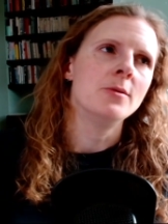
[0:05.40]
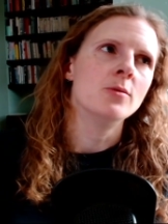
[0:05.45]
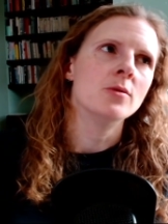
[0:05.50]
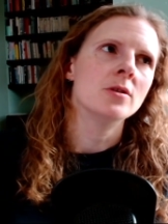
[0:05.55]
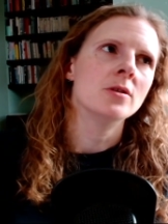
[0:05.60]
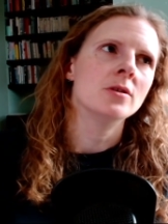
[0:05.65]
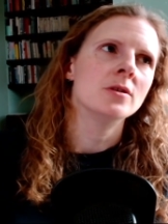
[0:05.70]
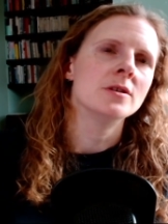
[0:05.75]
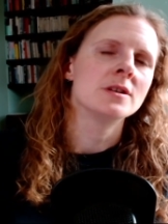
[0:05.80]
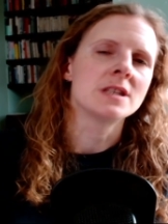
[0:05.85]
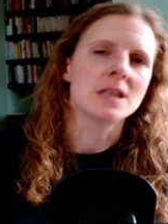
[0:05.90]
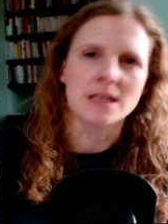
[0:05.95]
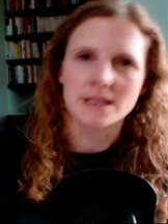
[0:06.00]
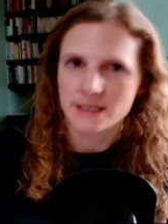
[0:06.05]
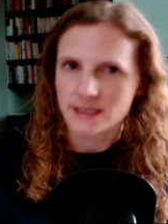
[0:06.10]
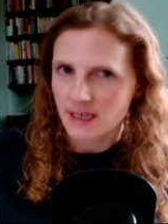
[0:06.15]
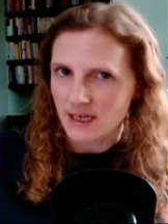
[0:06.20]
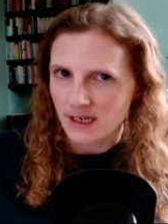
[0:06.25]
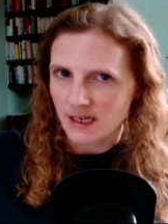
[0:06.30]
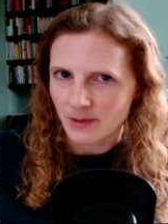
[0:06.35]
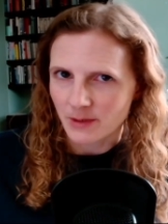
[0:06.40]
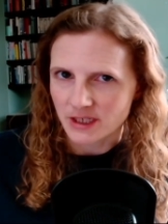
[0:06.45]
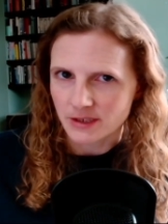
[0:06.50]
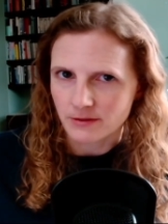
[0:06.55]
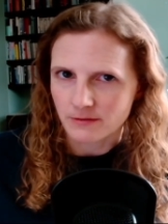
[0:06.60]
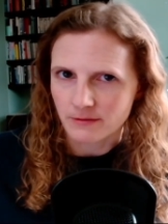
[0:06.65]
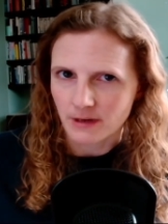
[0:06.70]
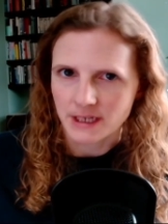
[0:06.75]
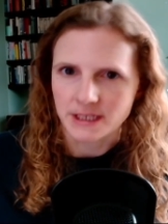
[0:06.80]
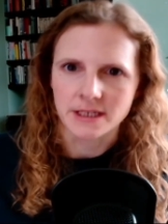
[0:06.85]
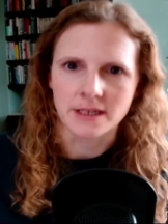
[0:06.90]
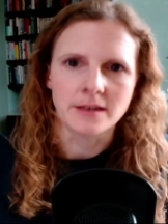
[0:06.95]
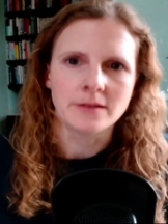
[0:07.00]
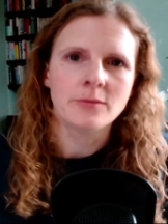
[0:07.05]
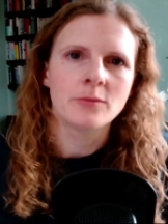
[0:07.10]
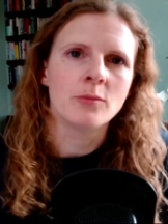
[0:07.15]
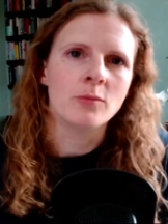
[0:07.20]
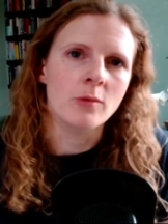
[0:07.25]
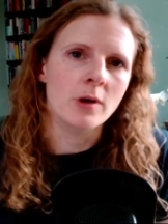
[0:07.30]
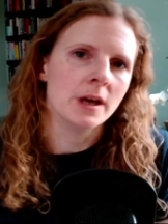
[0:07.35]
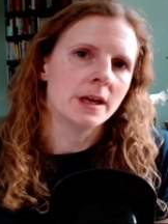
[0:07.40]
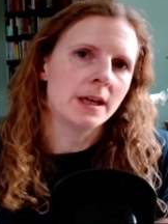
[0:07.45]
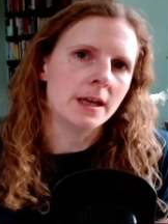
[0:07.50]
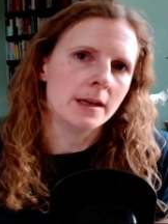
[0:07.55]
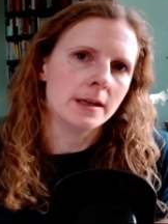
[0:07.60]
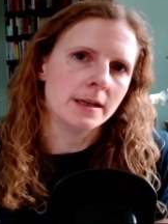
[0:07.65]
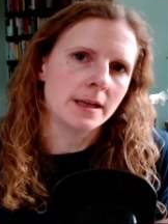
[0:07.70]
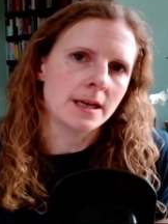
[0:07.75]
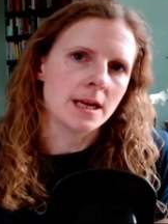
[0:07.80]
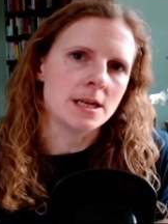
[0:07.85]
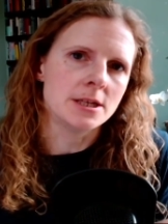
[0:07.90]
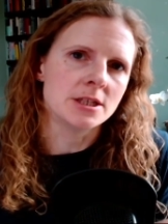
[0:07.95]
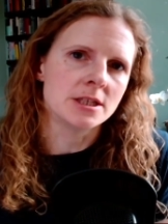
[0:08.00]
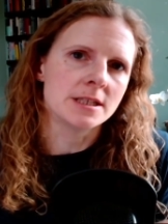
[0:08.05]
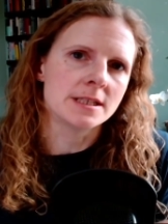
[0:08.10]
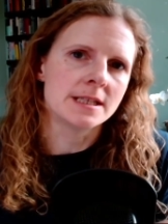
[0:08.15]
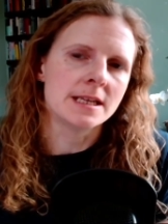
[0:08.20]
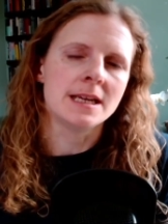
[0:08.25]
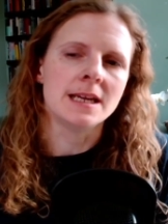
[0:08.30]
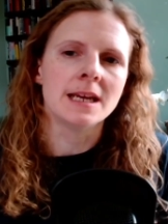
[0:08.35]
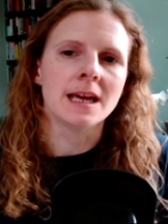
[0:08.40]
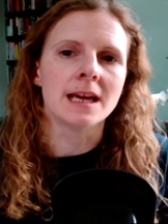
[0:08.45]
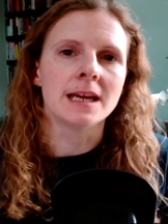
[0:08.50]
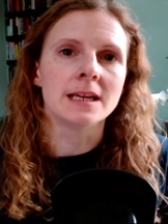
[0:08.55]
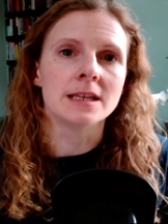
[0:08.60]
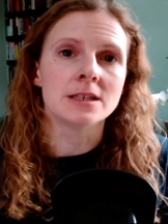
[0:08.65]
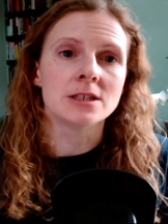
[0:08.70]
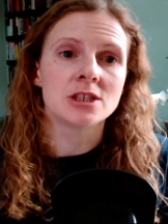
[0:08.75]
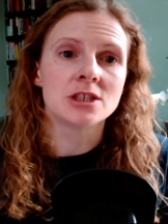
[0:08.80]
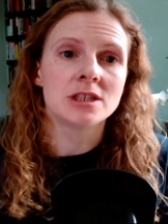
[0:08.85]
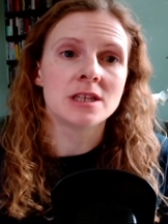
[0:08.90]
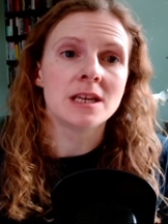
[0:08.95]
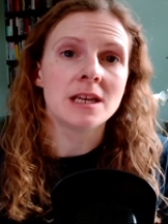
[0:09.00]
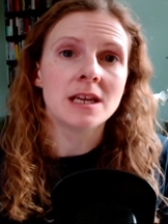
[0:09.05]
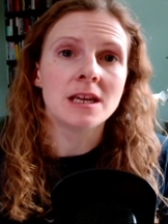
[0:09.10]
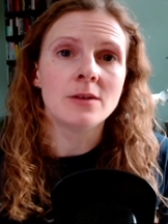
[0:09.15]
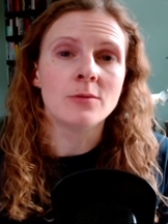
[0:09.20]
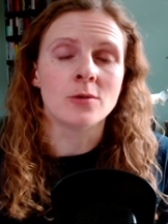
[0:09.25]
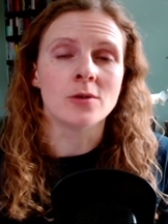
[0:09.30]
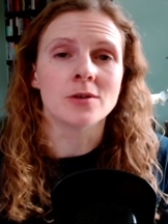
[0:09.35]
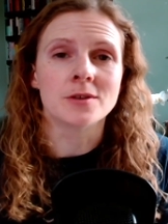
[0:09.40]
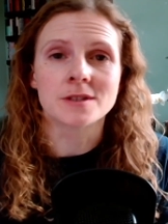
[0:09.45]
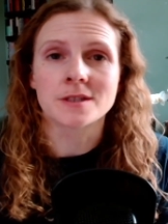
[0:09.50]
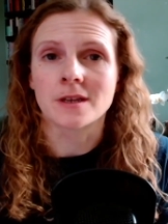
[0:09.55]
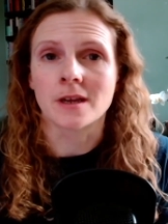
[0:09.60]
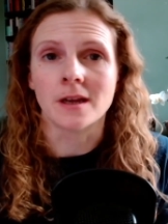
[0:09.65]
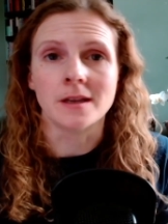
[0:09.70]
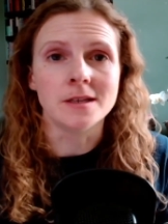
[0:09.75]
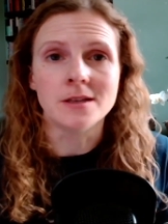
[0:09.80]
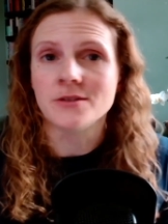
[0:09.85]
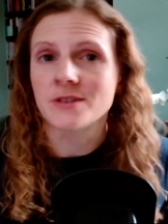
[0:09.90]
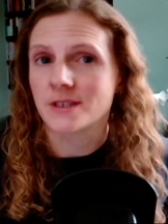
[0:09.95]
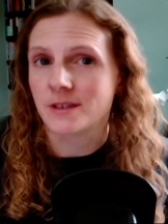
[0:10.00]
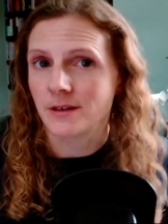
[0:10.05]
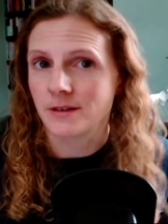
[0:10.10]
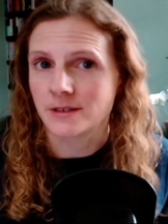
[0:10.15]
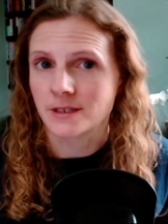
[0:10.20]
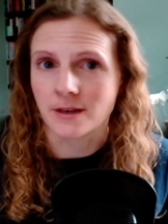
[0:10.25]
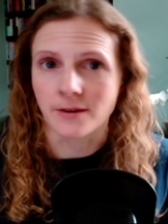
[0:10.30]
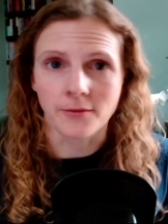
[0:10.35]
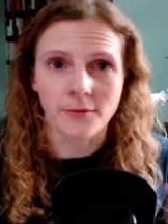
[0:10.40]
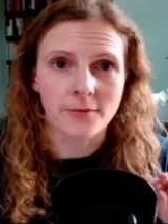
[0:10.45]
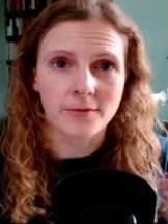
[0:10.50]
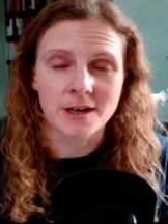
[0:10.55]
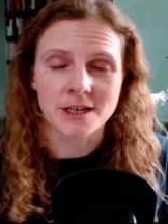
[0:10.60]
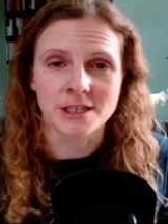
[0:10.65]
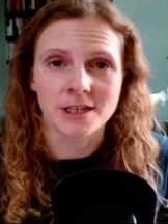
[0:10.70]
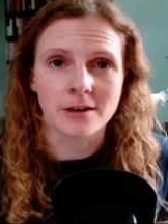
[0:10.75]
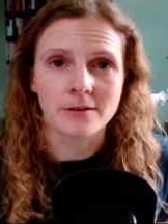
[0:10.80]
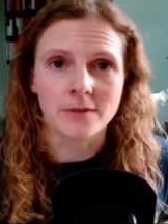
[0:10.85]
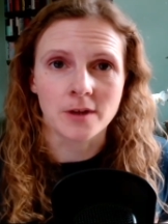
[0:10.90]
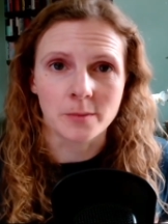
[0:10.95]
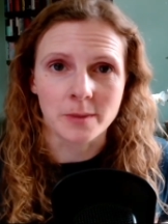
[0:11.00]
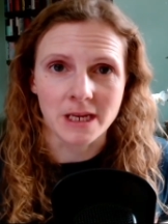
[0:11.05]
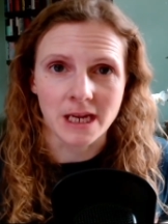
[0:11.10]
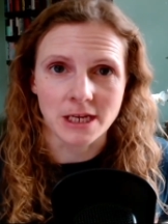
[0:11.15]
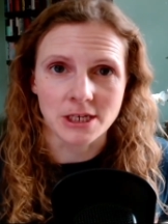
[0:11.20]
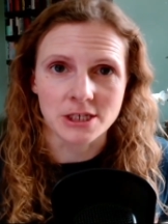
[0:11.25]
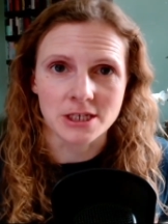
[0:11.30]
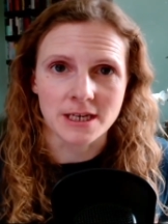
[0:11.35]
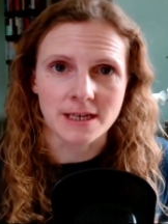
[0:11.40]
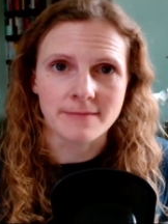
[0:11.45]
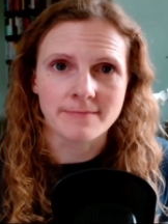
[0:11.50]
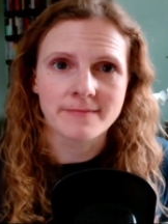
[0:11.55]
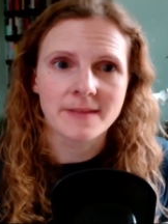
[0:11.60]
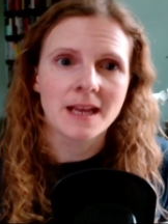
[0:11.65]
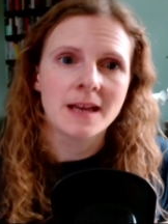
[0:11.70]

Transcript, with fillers: was a senior medical writer working in an agency, and she was a new starter fresh out of her PhD.